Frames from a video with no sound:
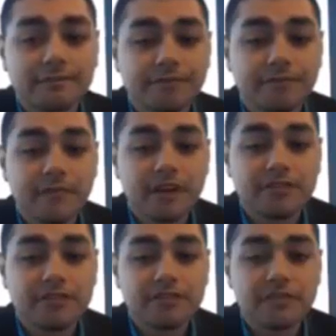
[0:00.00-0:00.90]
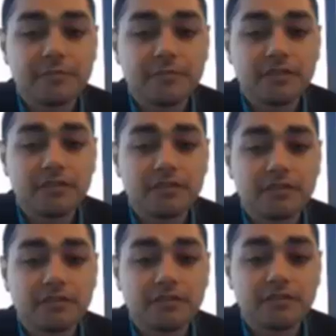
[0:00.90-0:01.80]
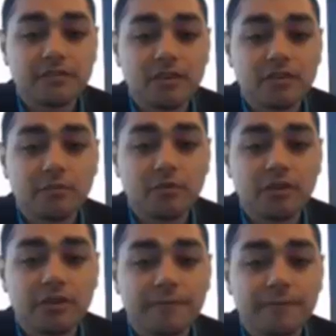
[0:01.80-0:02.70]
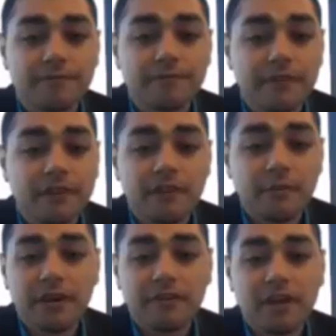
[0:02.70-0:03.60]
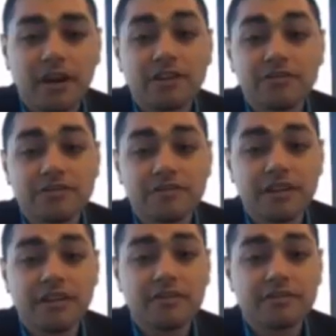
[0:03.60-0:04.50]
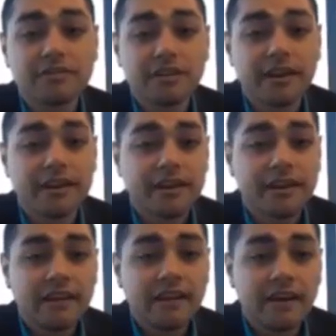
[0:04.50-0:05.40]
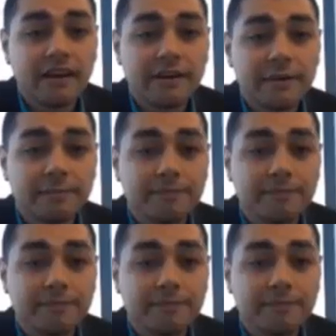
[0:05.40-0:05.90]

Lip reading: No, it just tells me to load more. But I've got hundreds of videos, okay? I've